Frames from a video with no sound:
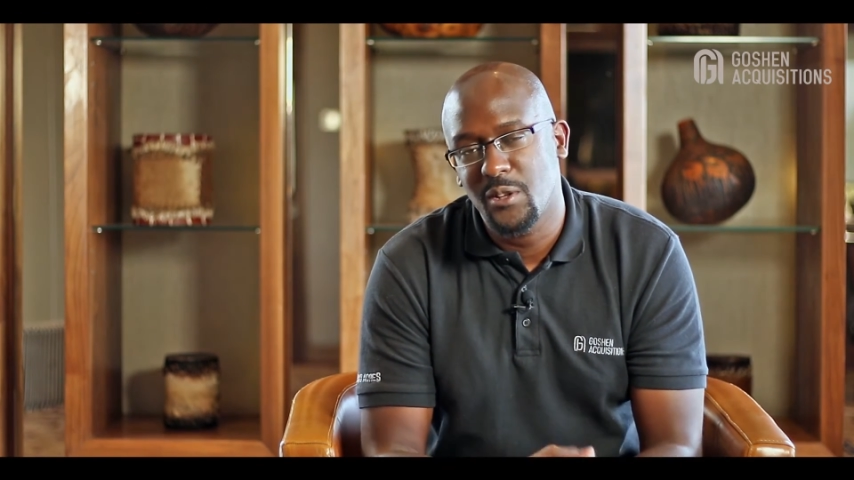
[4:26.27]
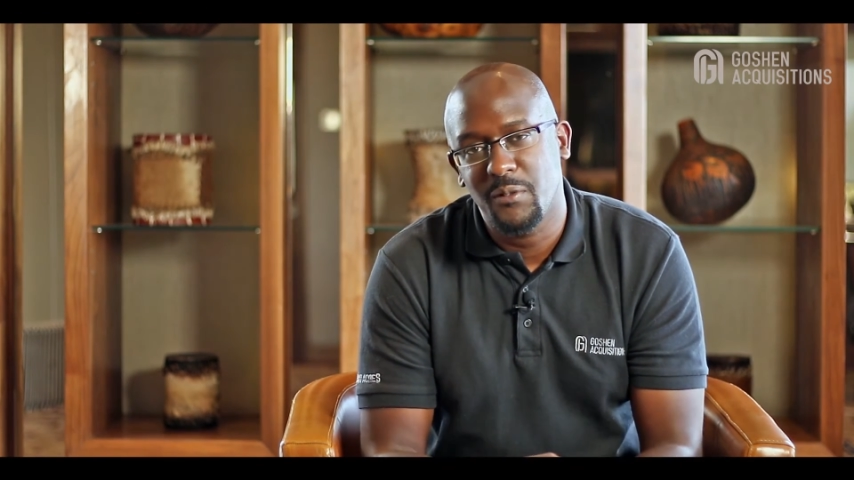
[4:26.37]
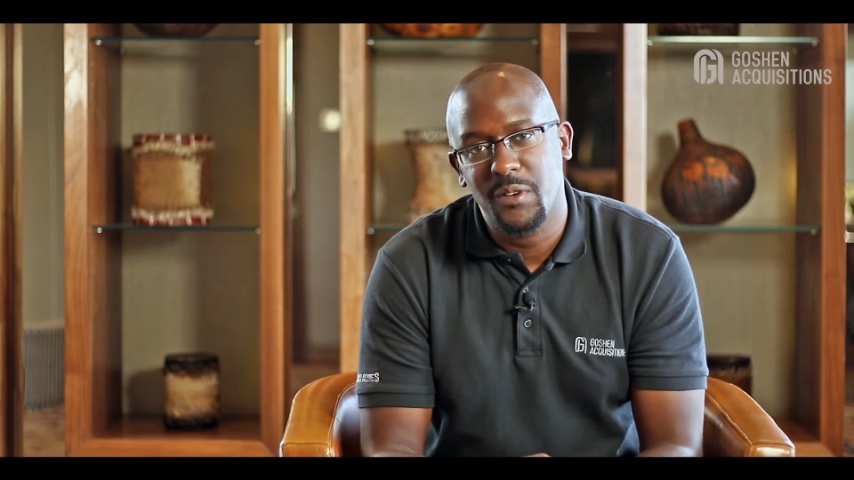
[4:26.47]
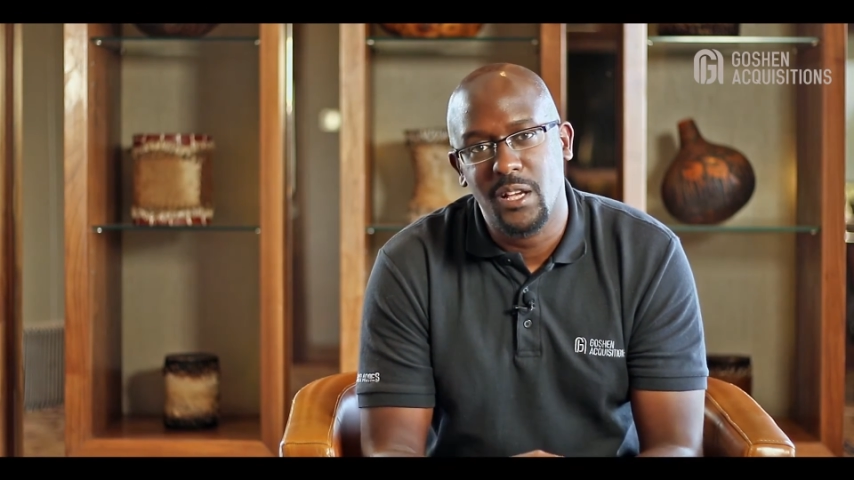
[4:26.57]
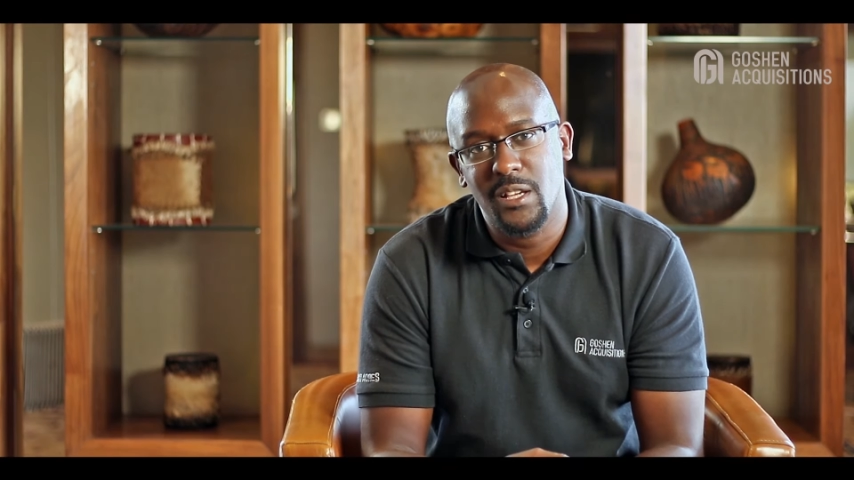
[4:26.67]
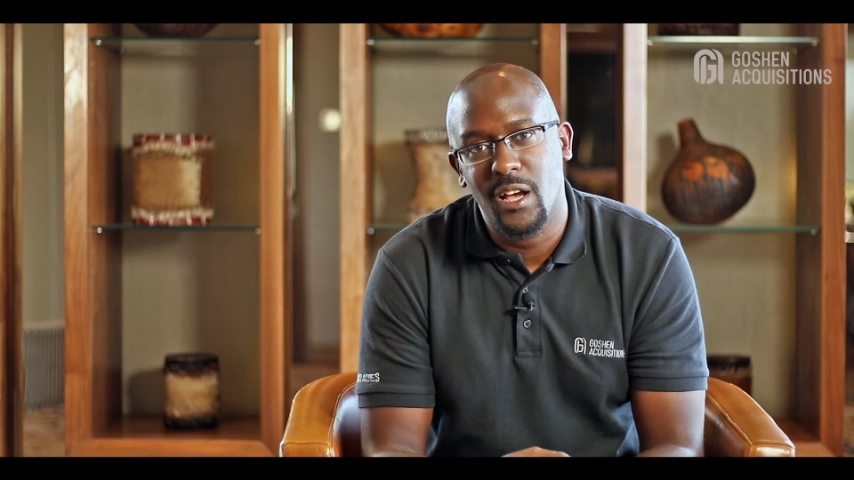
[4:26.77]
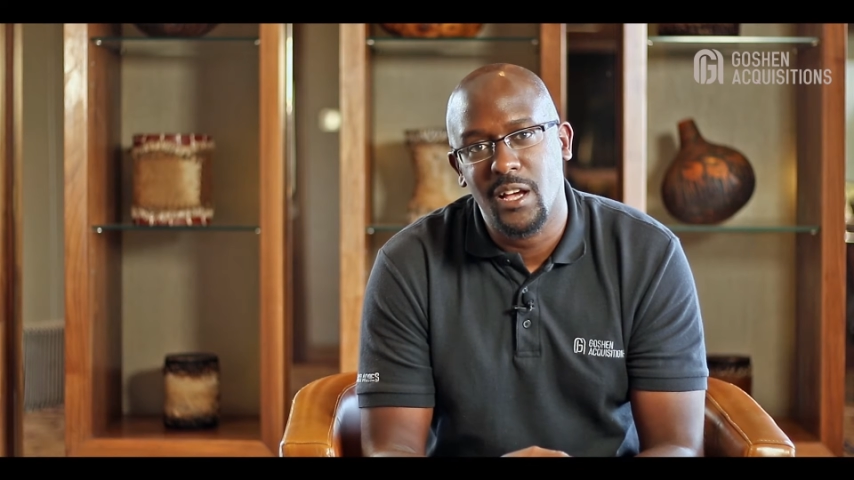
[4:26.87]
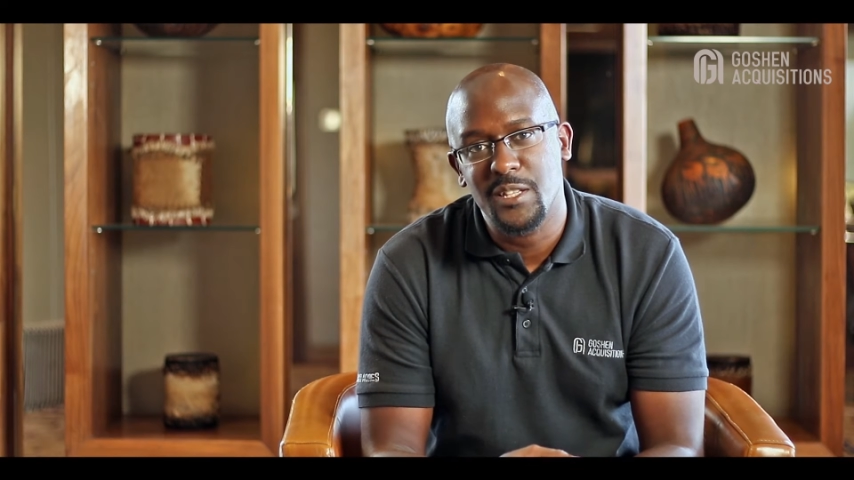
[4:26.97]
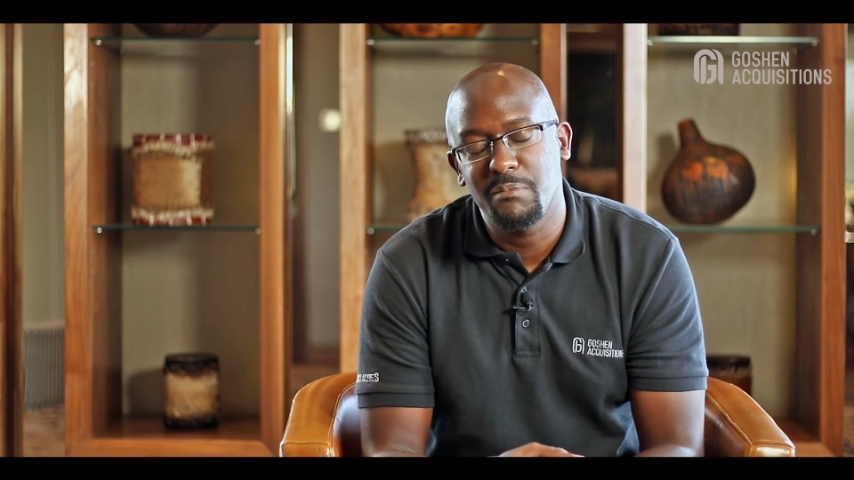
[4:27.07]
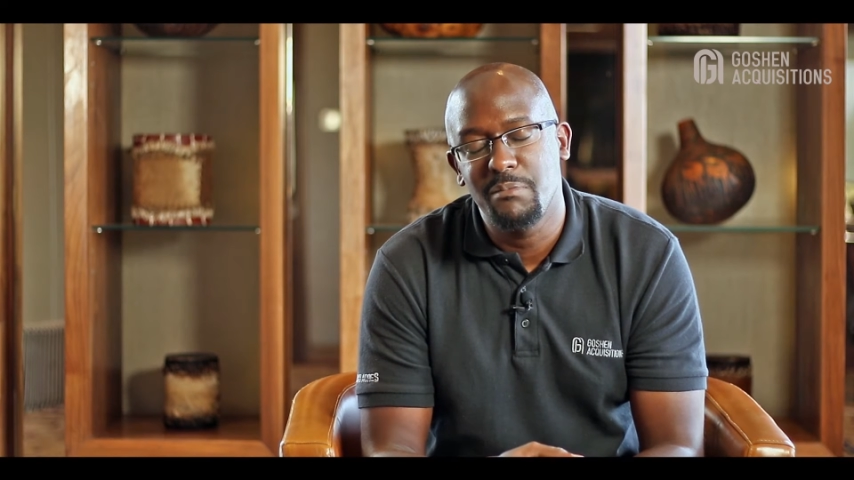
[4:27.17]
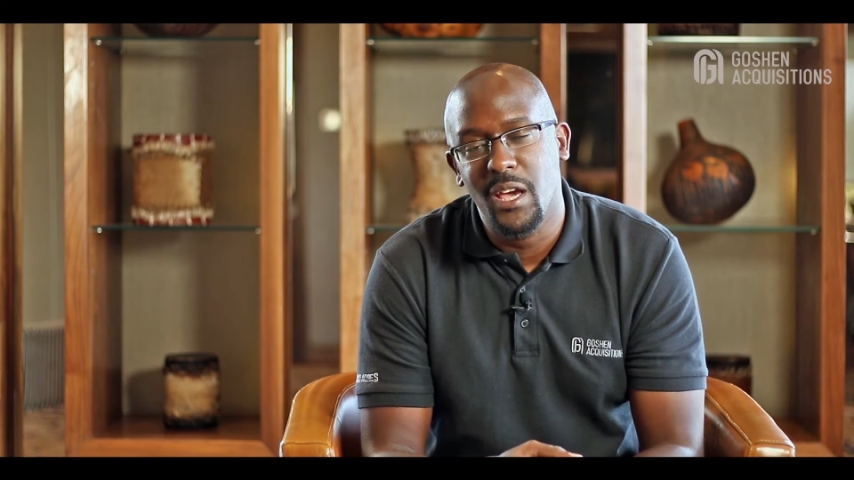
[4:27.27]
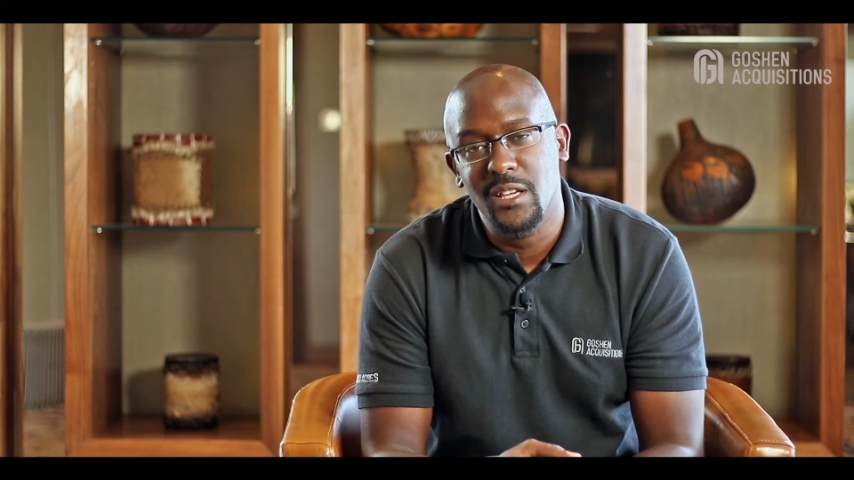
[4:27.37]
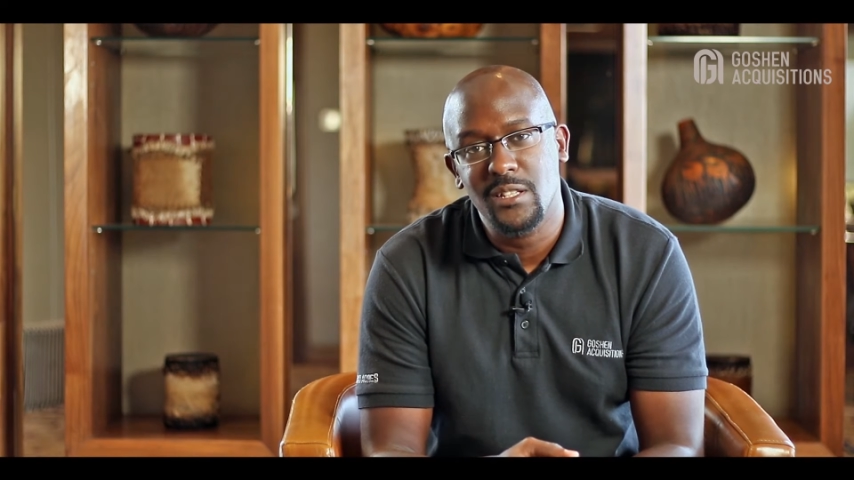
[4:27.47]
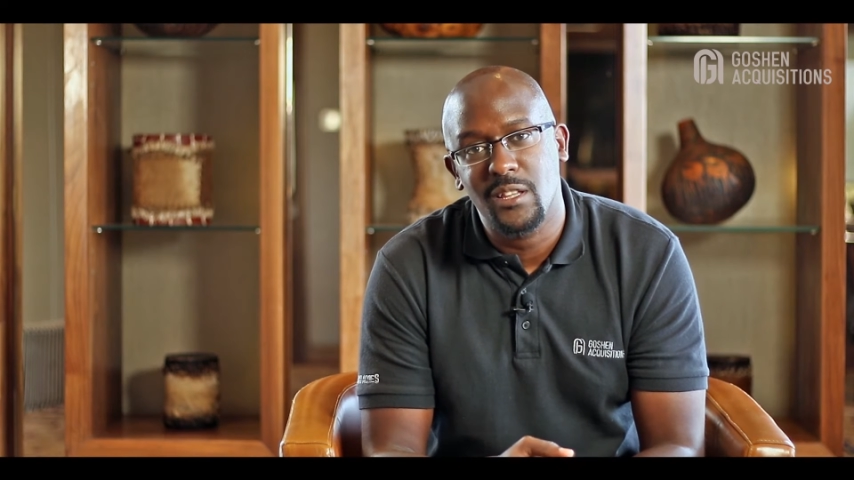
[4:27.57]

of Kenya has based